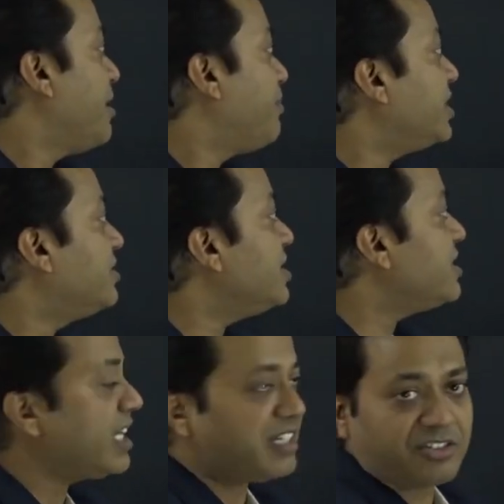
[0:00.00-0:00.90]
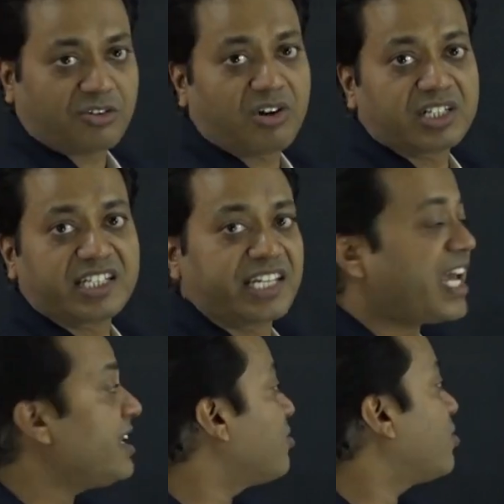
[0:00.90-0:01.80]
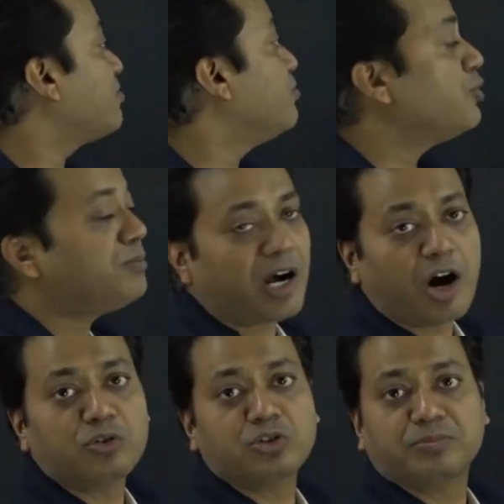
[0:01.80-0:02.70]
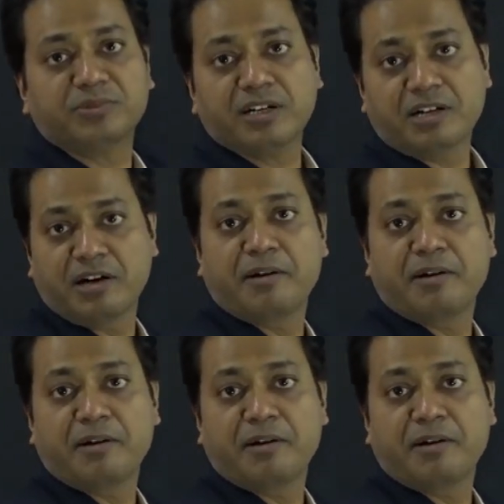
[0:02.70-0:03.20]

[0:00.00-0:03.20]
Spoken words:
but this electron cannot move out of the